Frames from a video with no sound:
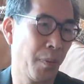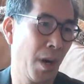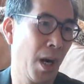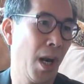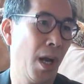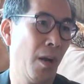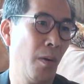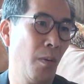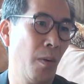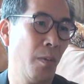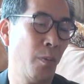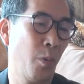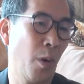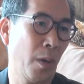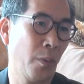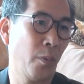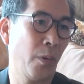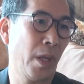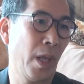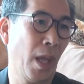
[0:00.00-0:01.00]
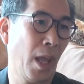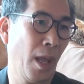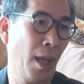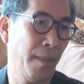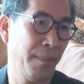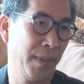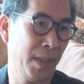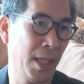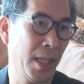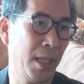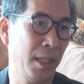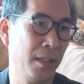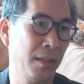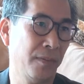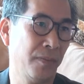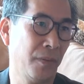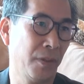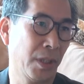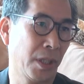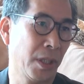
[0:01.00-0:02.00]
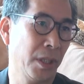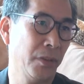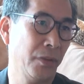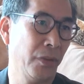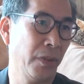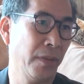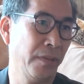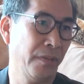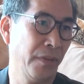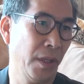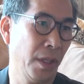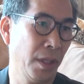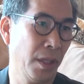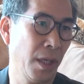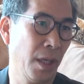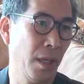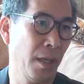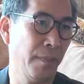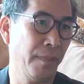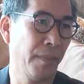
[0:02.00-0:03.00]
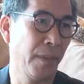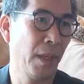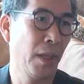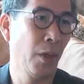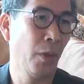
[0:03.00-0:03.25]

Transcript: proud of what we have done for the country of Vietnam.